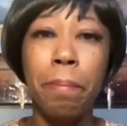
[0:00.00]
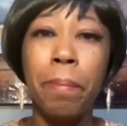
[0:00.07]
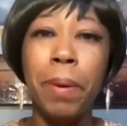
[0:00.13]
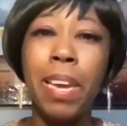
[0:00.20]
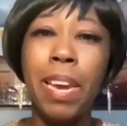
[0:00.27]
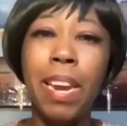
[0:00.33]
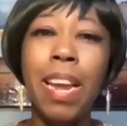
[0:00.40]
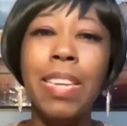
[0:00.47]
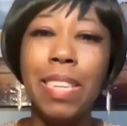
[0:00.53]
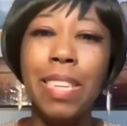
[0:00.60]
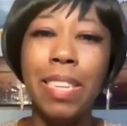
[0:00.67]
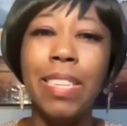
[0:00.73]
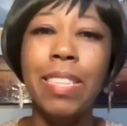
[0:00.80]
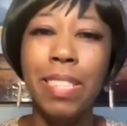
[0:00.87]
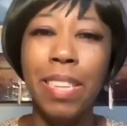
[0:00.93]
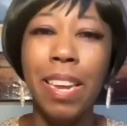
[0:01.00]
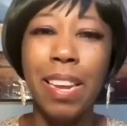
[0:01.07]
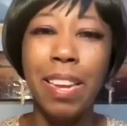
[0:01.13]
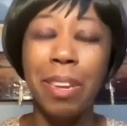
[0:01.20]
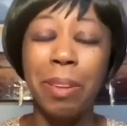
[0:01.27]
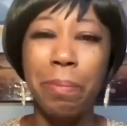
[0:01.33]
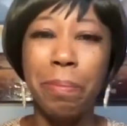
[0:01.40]
But can I say the
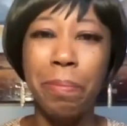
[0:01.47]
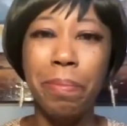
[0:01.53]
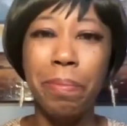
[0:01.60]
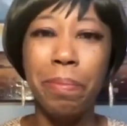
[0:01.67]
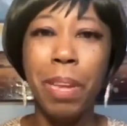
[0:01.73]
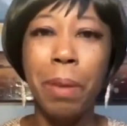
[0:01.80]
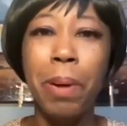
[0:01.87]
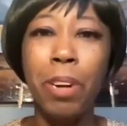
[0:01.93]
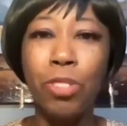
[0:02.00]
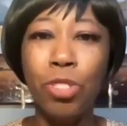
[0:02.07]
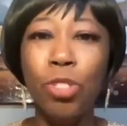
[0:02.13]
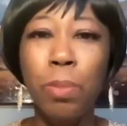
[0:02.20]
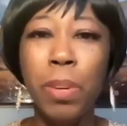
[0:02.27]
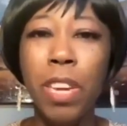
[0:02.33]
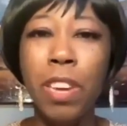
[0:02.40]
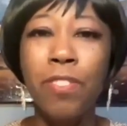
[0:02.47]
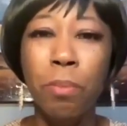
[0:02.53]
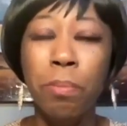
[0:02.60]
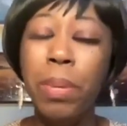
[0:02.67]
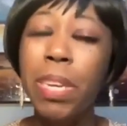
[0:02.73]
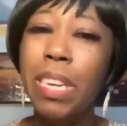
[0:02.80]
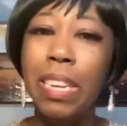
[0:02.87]
same about you being for
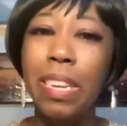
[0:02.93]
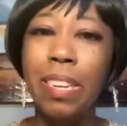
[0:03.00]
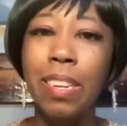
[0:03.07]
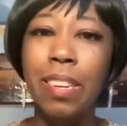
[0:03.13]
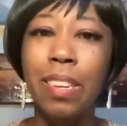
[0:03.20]
me?